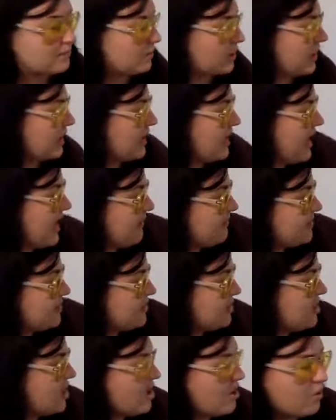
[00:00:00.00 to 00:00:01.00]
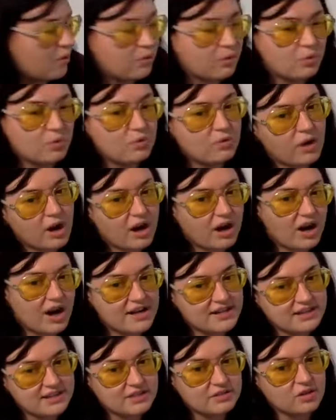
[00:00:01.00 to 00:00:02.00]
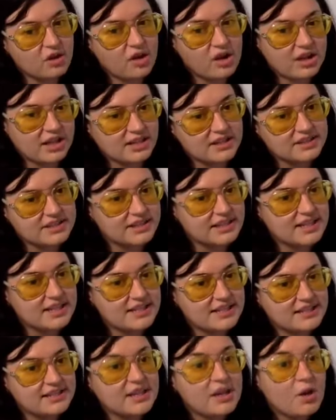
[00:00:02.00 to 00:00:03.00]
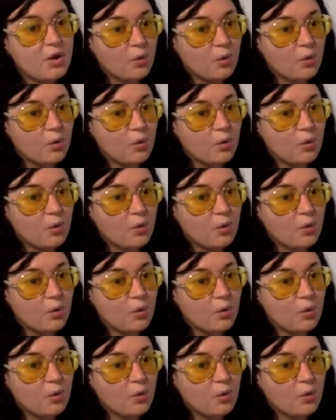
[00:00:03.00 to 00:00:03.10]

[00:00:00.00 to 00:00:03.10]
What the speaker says: we're going to have to know who our ideal audience is,